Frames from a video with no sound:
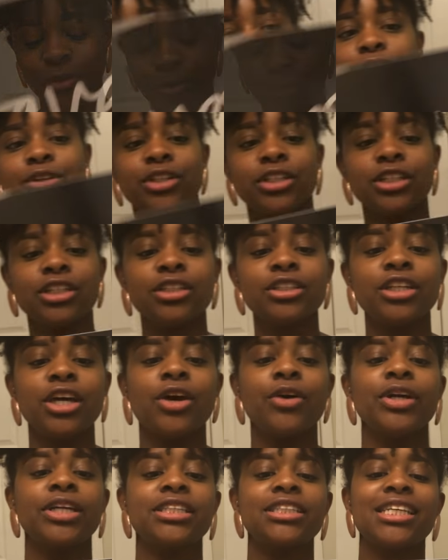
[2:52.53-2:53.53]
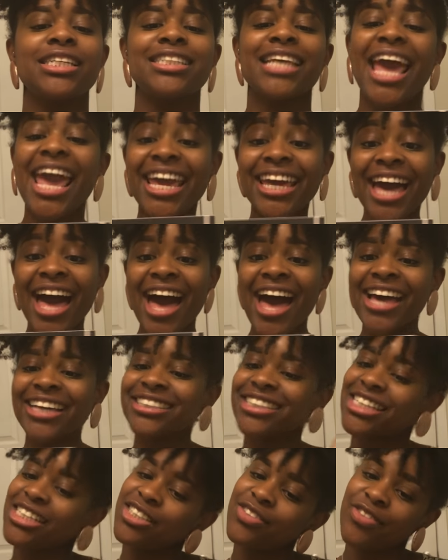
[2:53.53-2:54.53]
She wrote a little note. It says, "Hey guys,
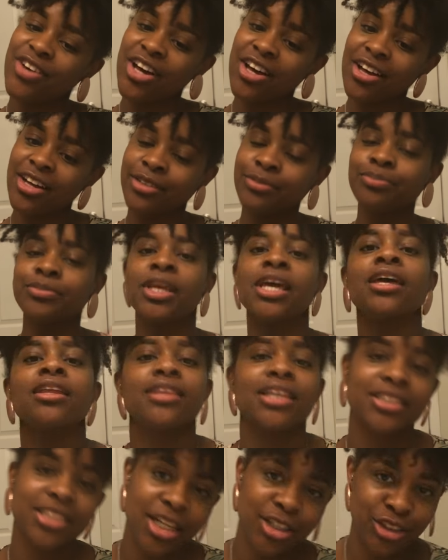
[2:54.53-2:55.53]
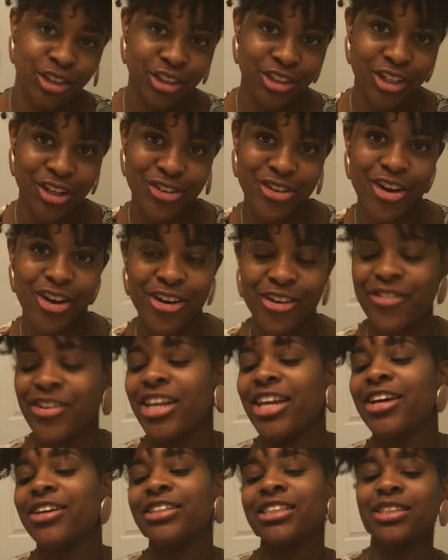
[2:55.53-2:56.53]
it's Vaughn." That's how she starts all her
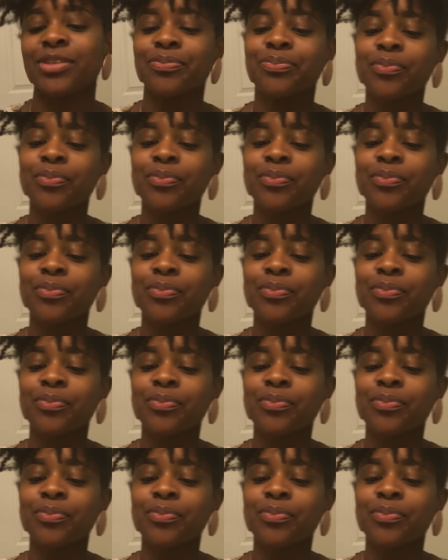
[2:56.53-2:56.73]
videos.